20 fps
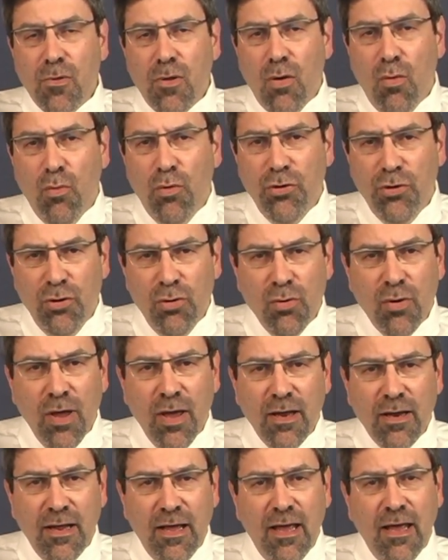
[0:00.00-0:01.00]
when you
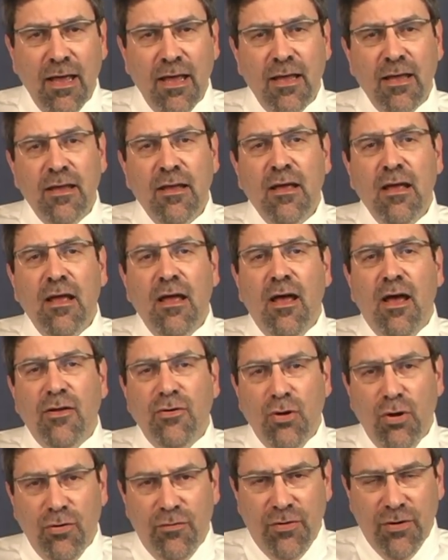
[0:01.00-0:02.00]
get a
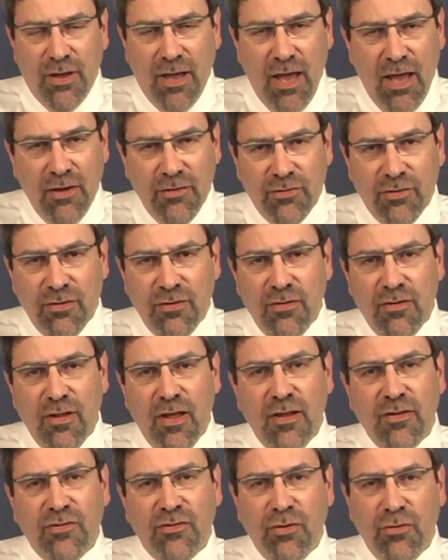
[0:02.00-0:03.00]
notification
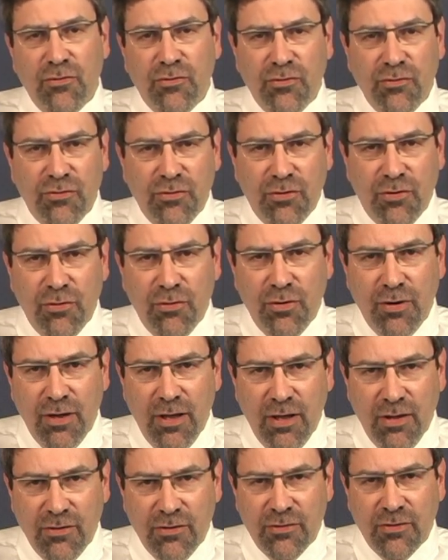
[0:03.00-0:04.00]
that Social Security
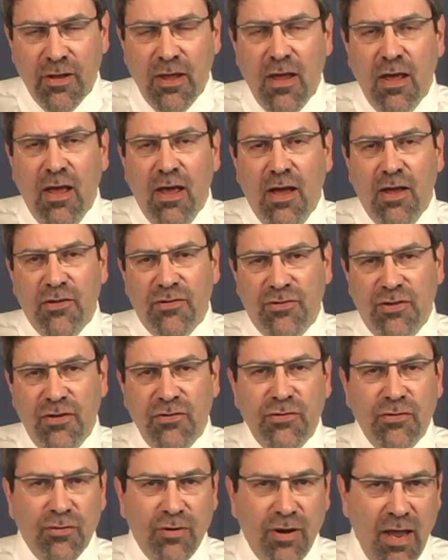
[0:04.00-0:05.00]
has
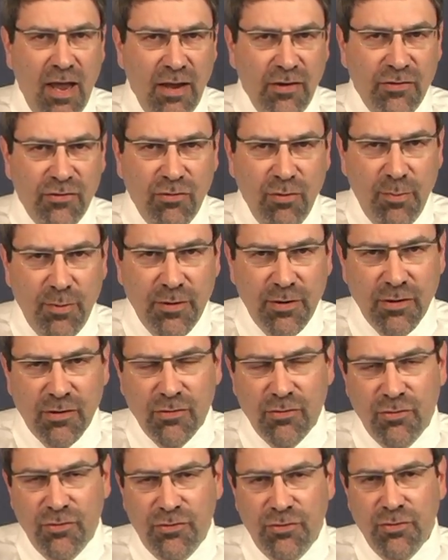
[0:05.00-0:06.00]
sent your case to a
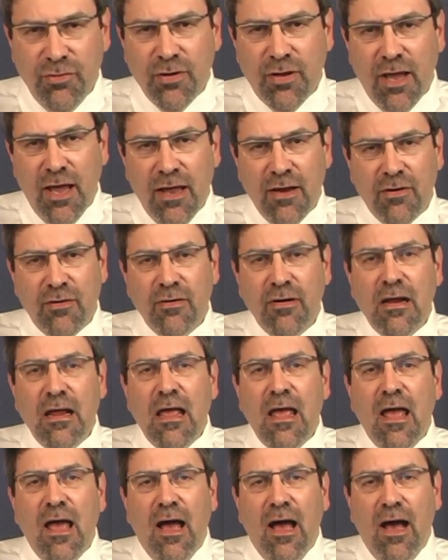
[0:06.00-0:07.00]
particular adjudicator,
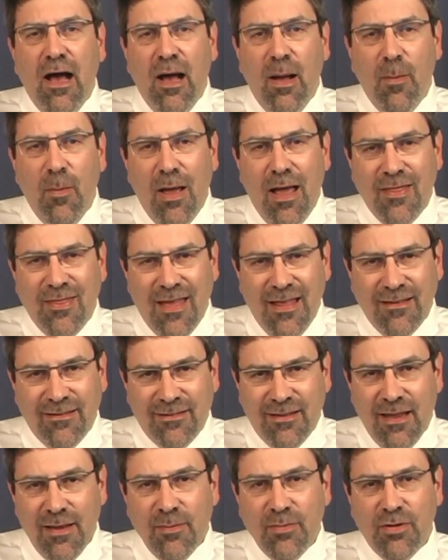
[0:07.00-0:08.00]
at that
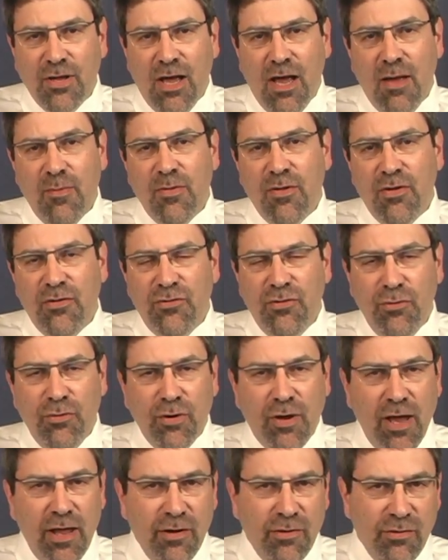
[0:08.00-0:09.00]
same time the
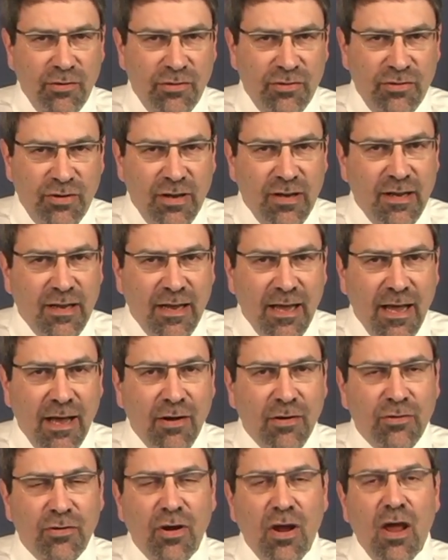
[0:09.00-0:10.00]
adjudicator is sending
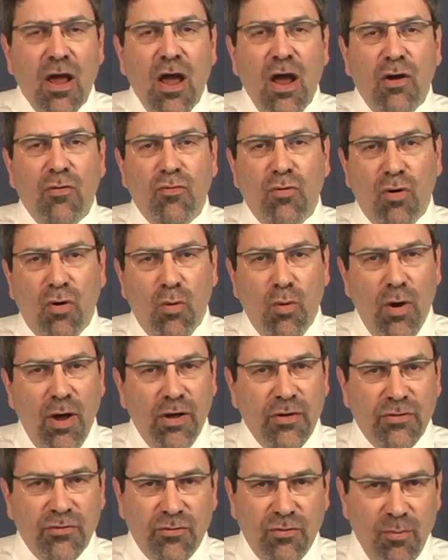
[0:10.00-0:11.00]
out
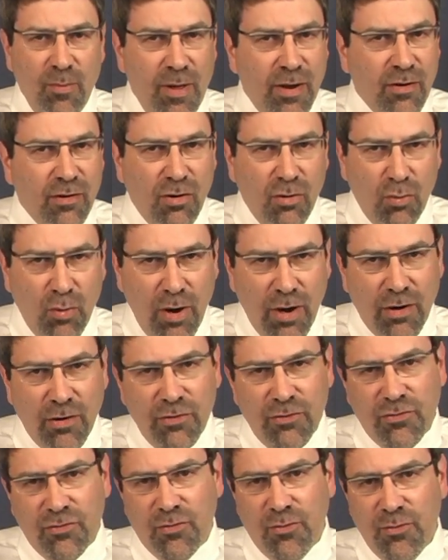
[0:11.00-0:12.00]
requests for medical
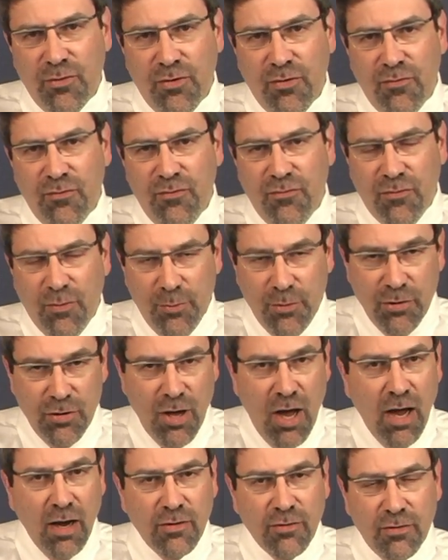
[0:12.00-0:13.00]
records from your
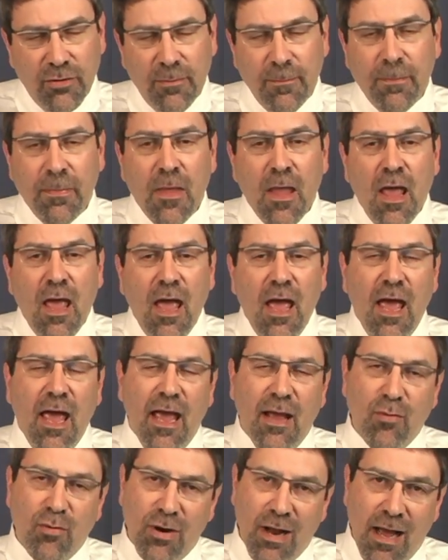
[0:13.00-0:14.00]
doctor.
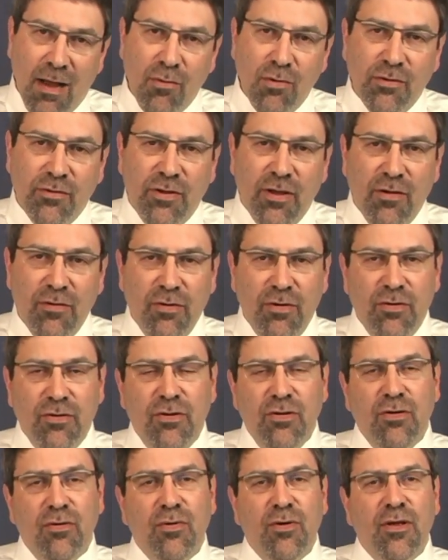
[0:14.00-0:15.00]
And what I would tell you to
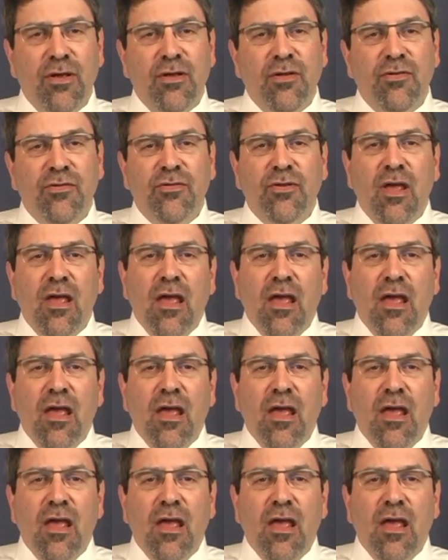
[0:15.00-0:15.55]
do is,